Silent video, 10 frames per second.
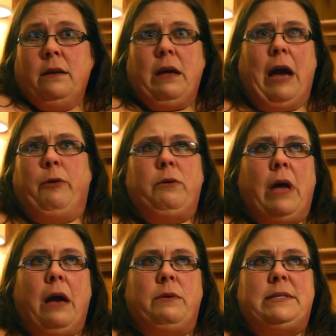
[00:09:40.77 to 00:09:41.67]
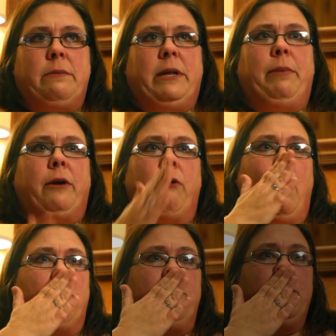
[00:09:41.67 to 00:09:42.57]
How is somebody better
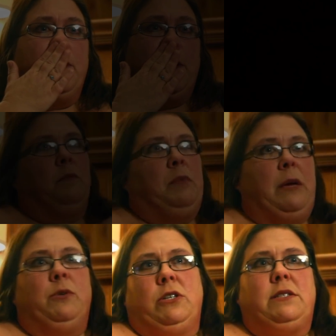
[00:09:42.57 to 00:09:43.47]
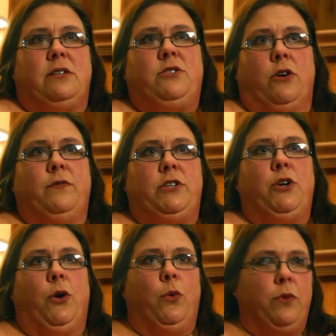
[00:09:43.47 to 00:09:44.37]
off? People just deserve to
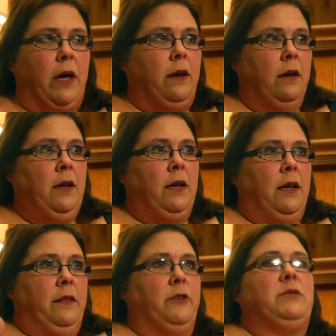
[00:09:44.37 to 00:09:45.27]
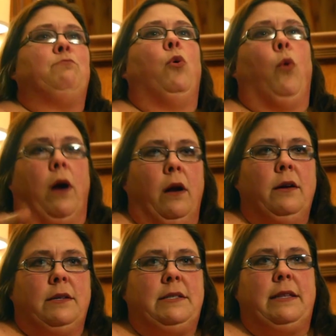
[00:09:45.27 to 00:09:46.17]
know that there's more
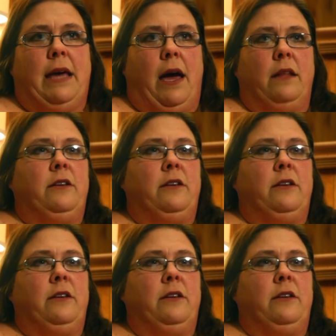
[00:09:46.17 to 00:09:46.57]
to that.